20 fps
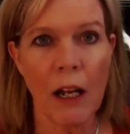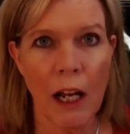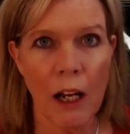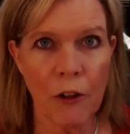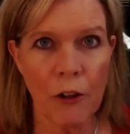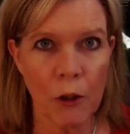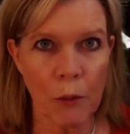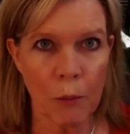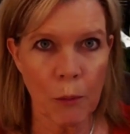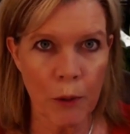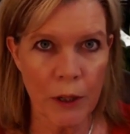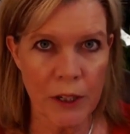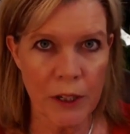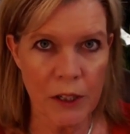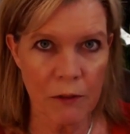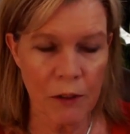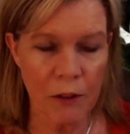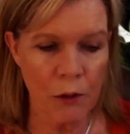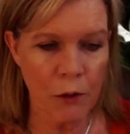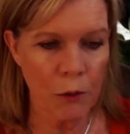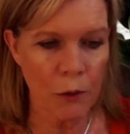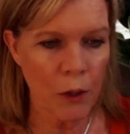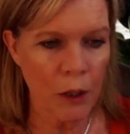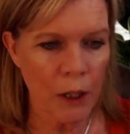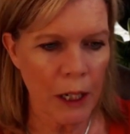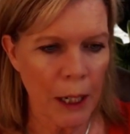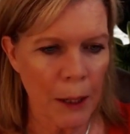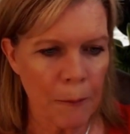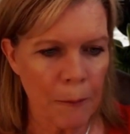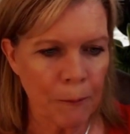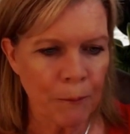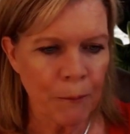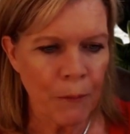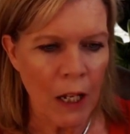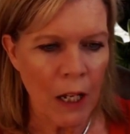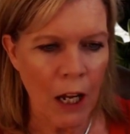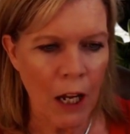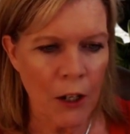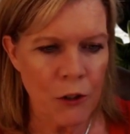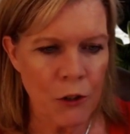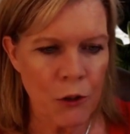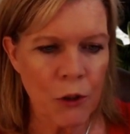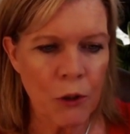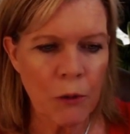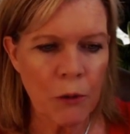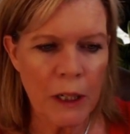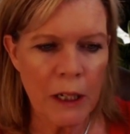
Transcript: under points of authority, a true